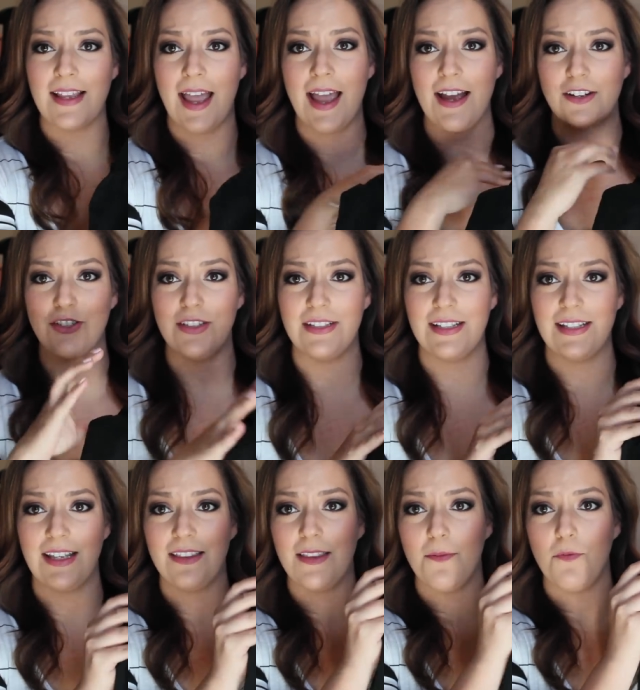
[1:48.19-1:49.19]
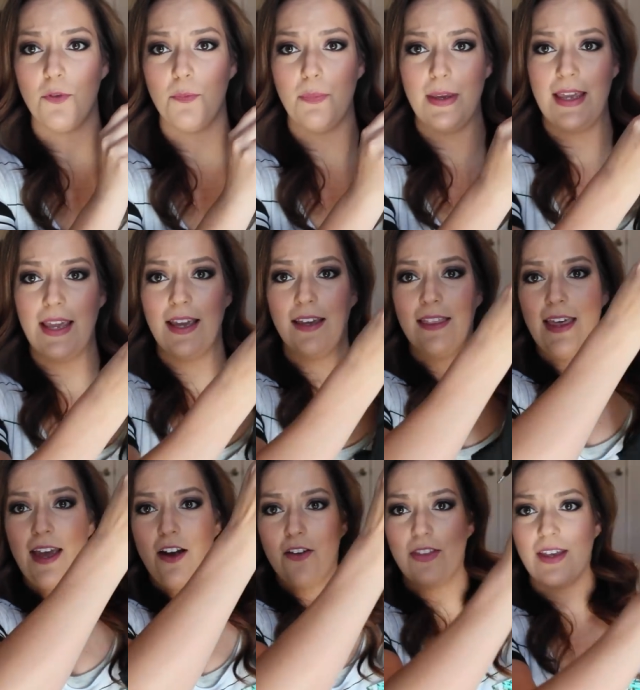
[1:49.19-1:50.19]
I actually did get them from Pink.
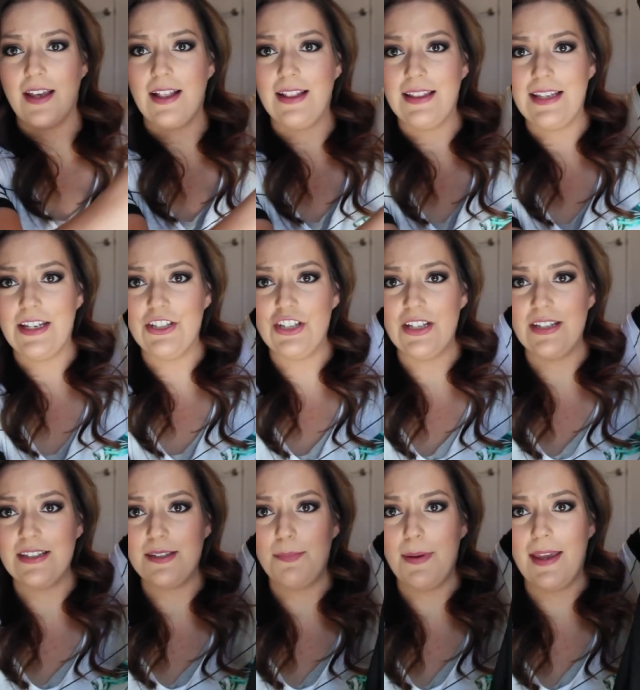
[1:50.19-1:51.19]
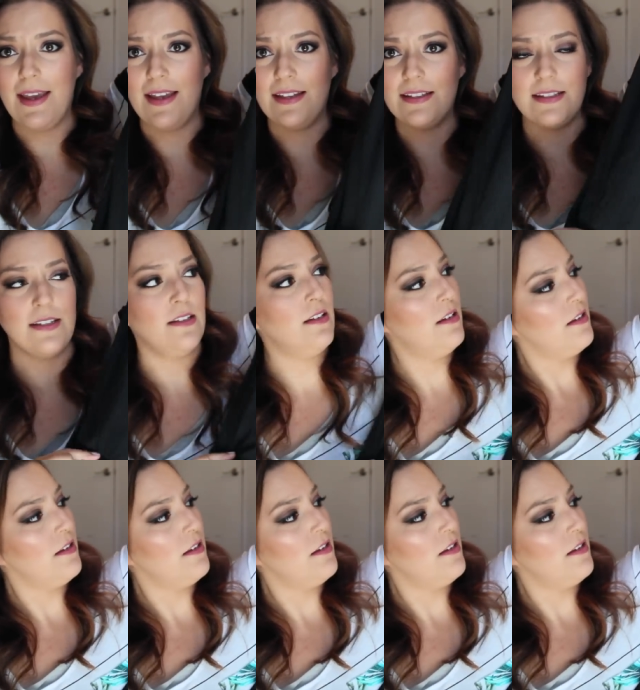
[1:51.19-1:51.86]
They are the collegiate pant.